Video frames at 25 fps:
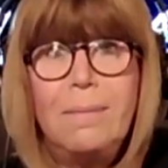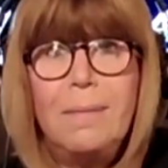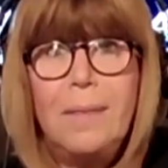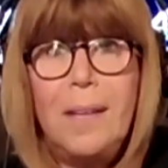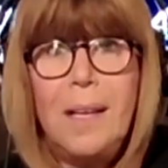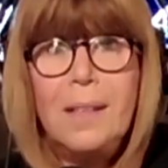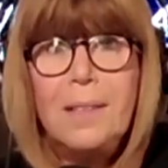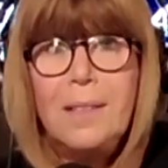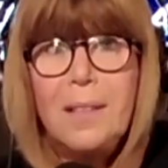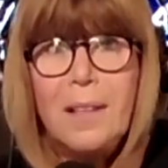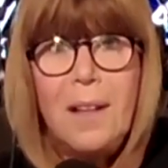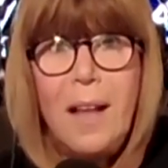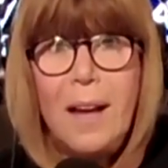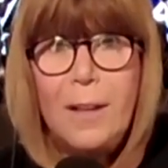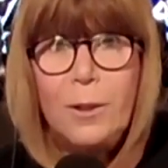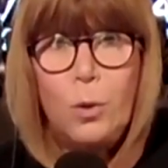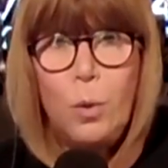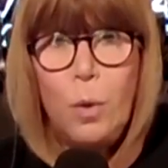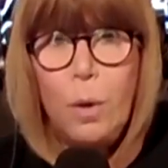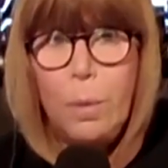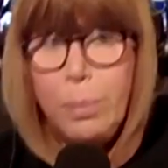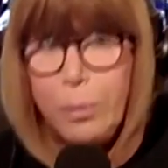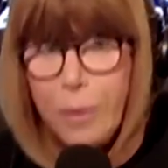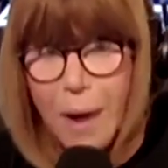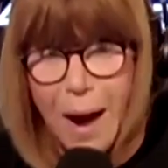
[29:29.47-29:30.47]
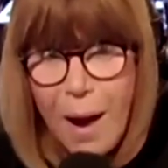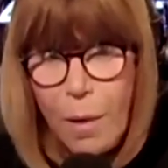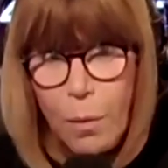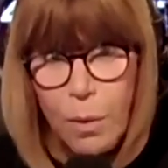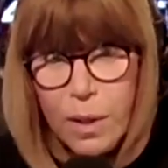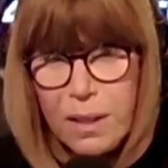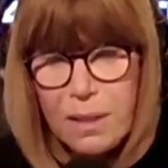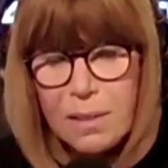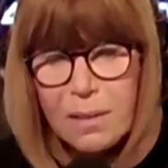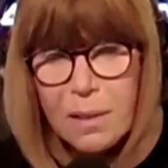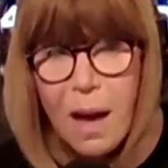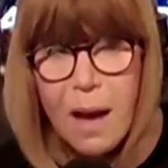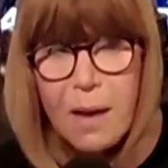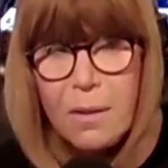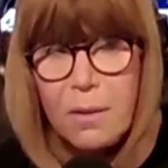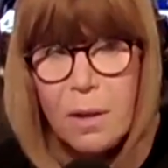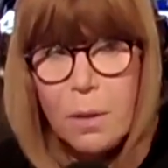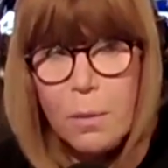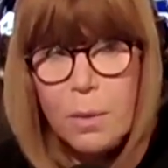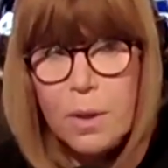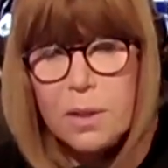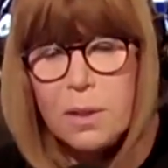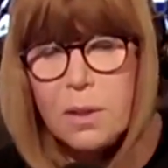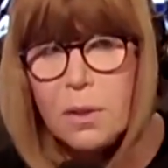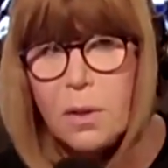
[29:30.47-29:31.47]
intellectual prowess. I don't
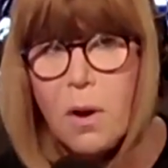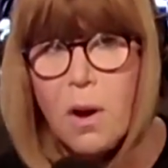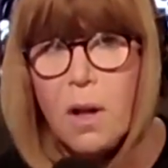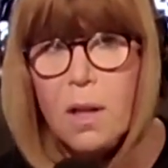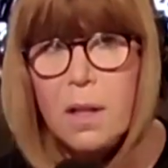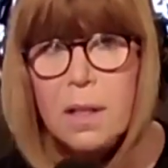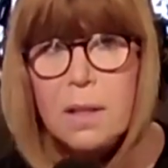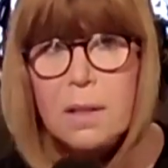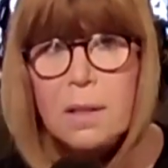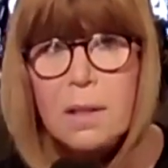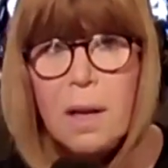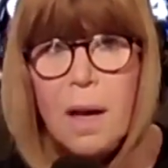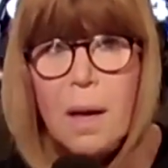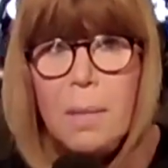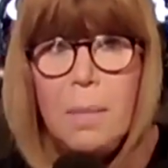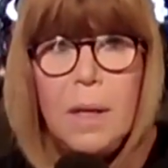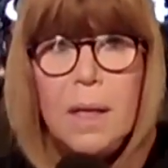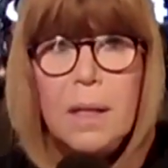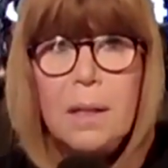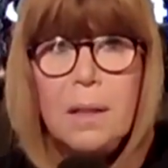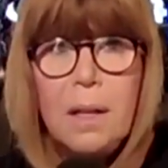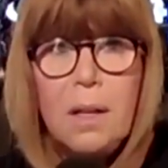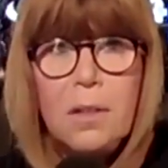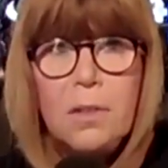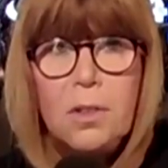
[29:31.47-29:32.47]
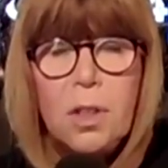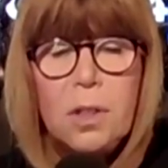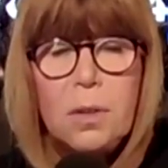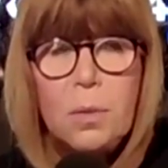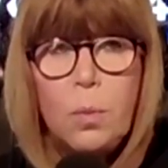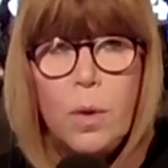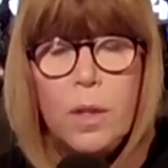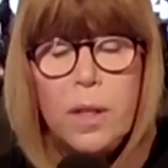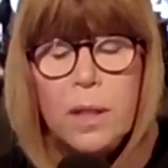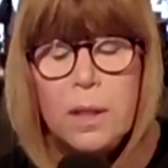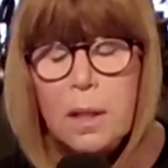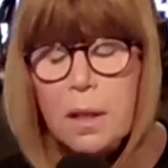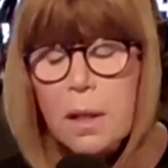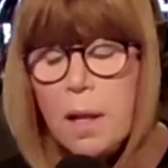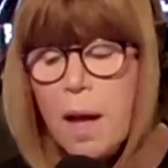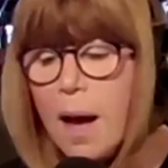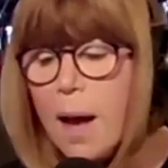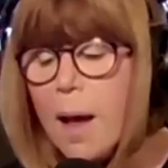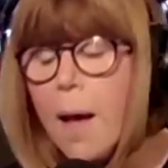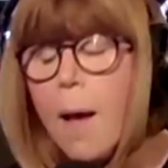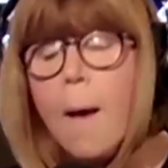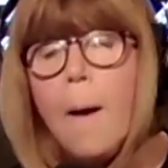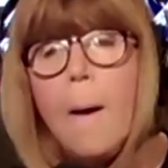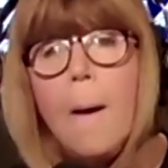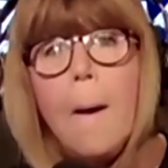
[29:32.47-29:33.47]
know what to call it. I mean, they're just willing to lie.